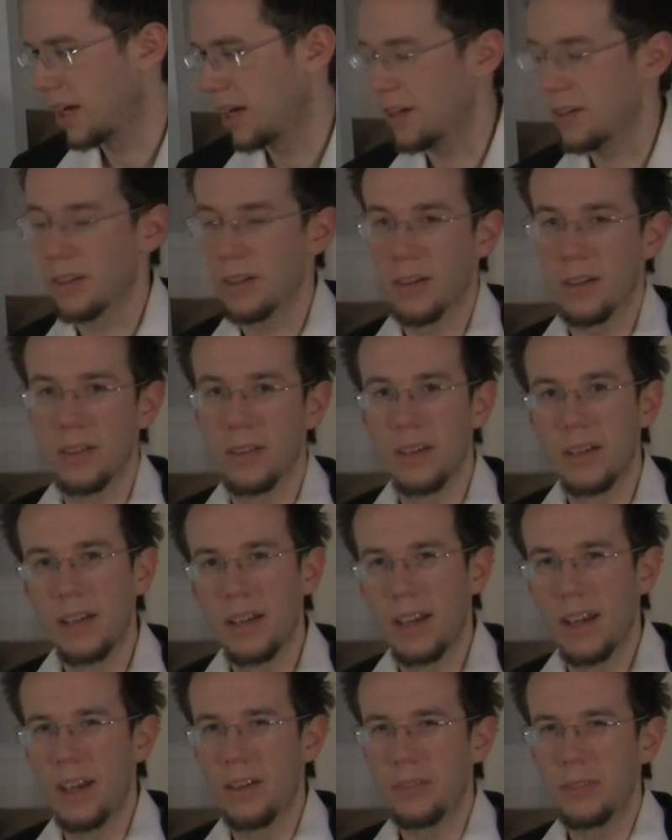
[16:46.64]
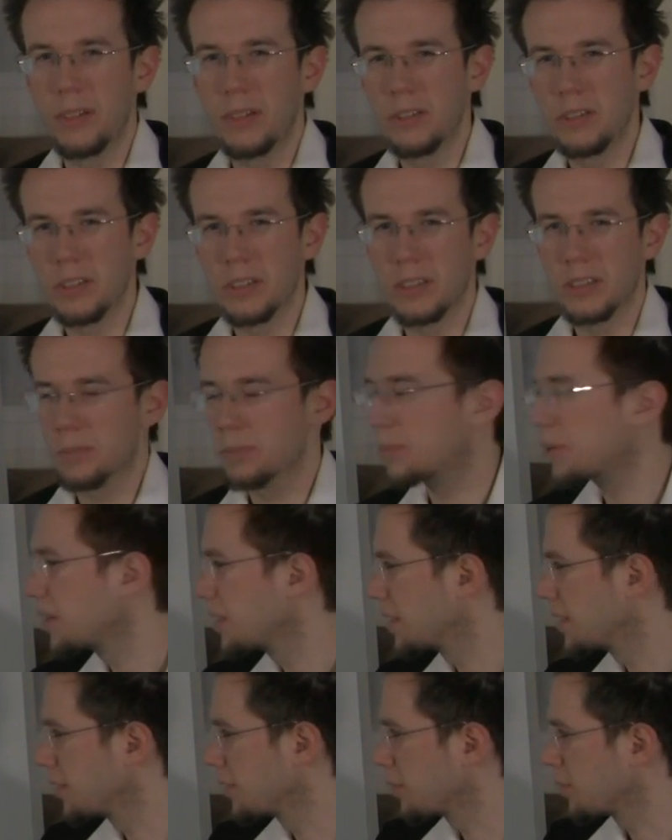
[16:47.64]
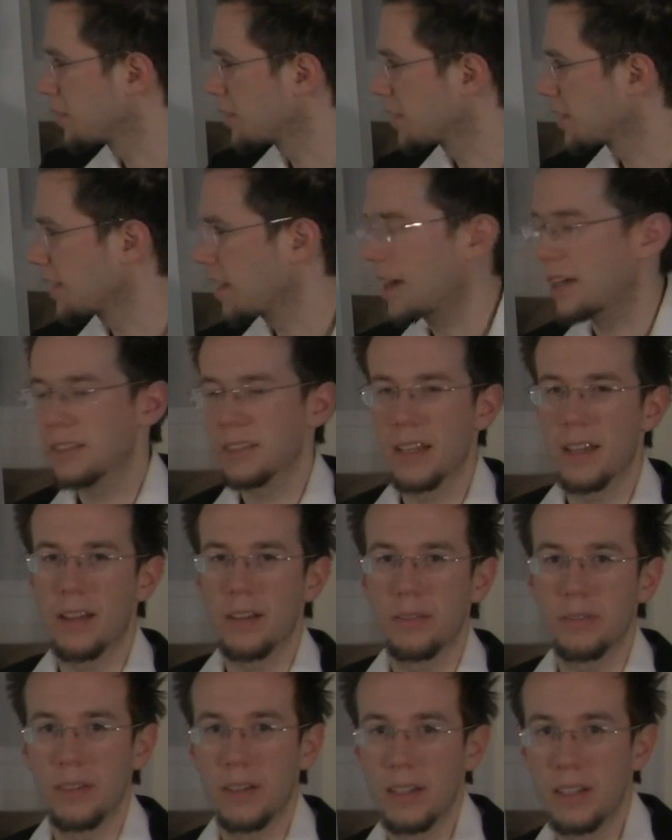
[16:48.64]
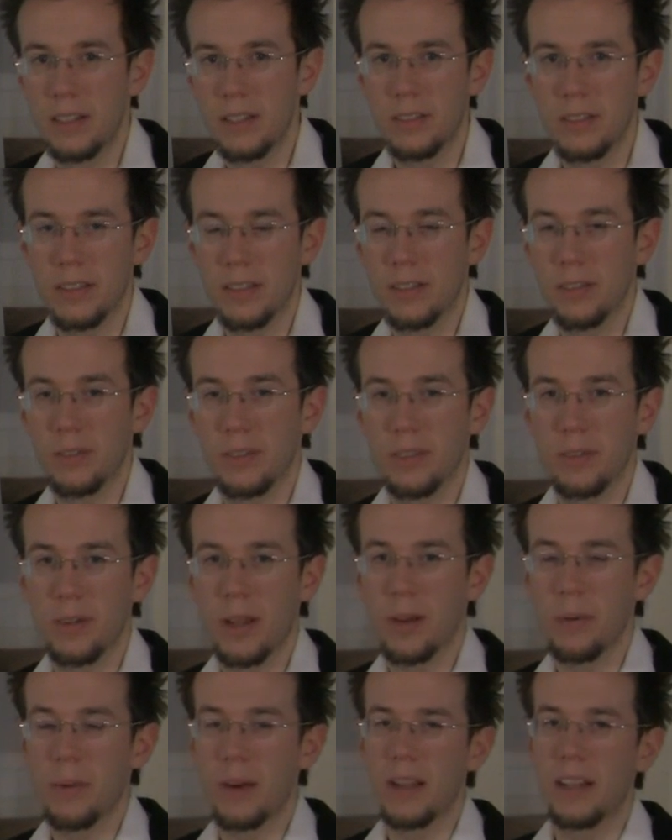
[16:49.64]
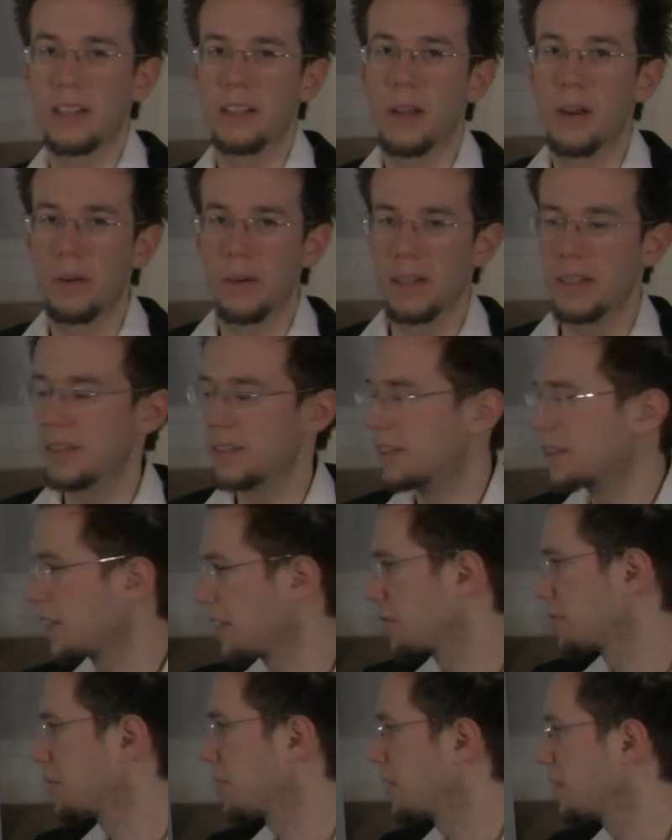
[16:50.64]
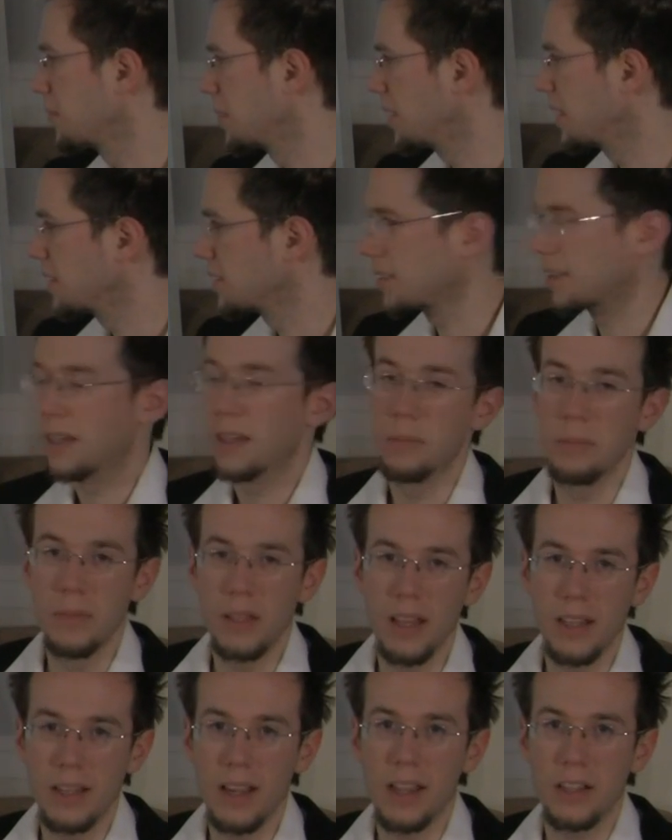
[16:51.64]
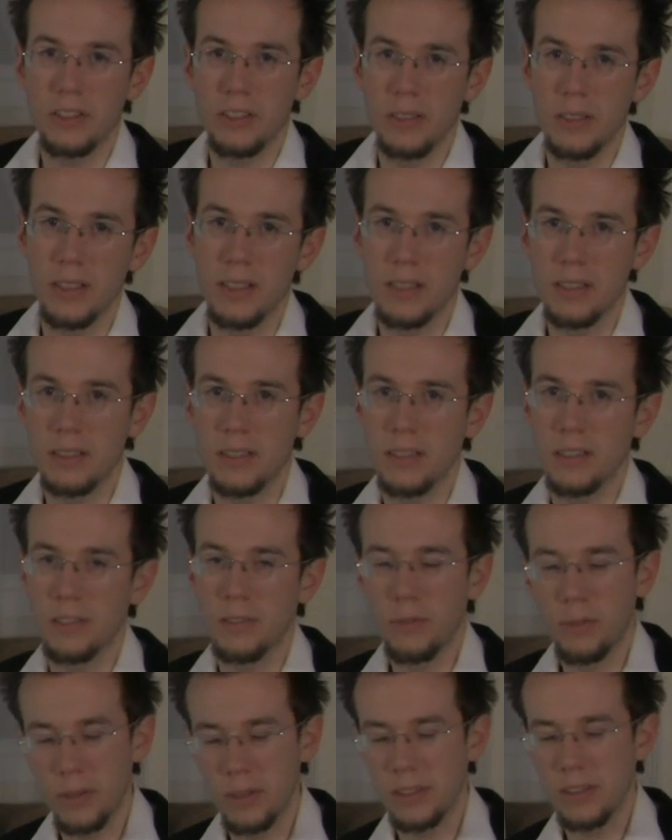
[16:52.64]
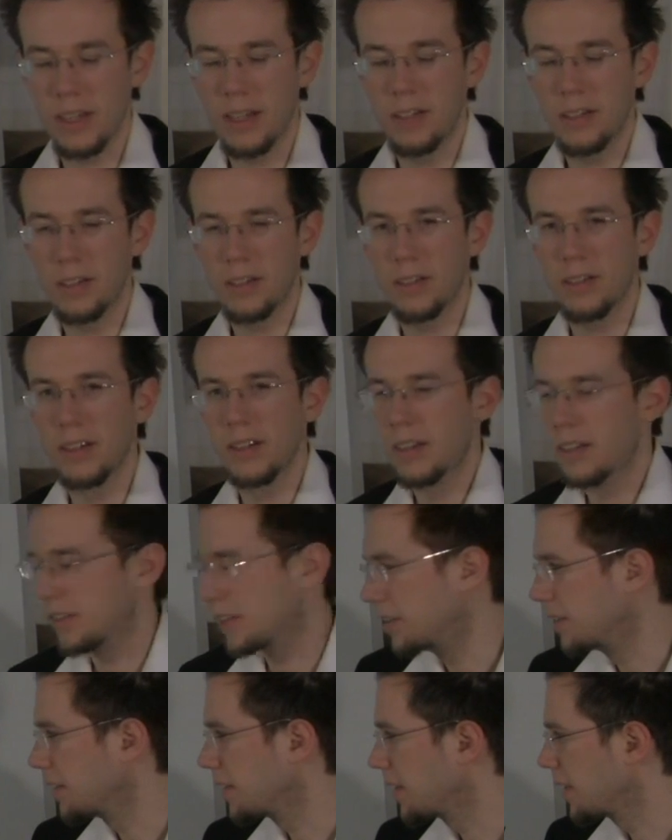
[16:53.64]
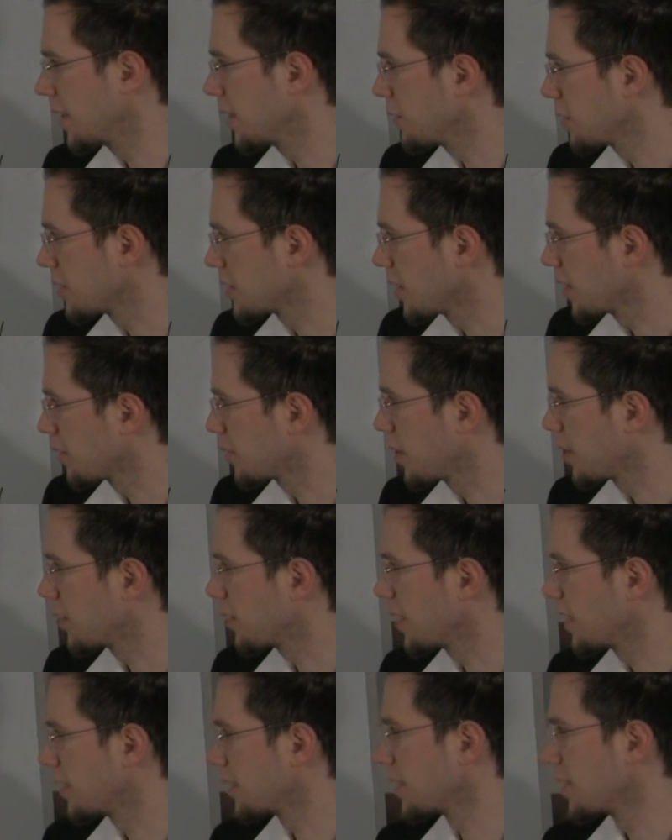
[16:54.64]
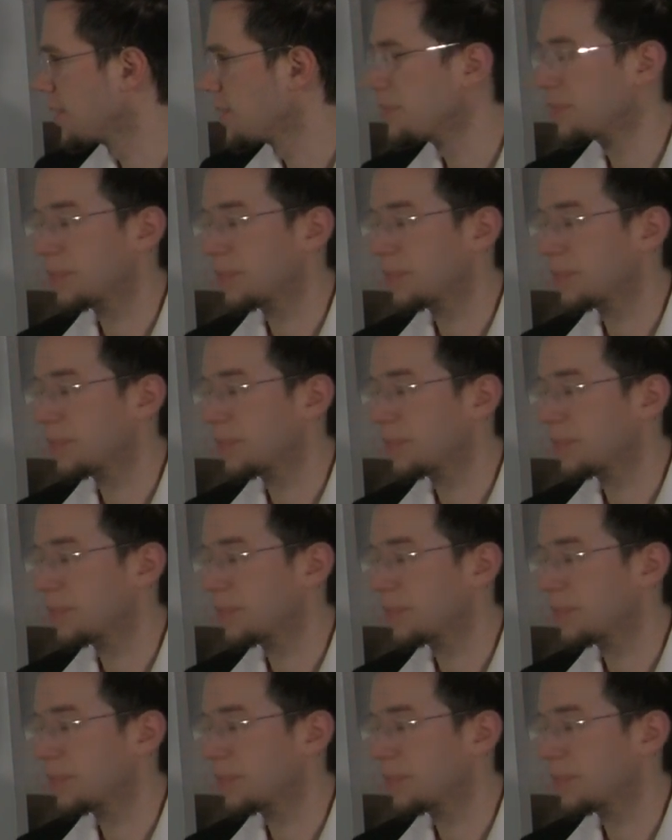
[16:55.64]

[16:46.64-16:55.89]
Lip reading: I don't know. If you just put in the SF and you did it the right way, knowing that that's what it means and it actually is a forzando, then you can give yourself that right.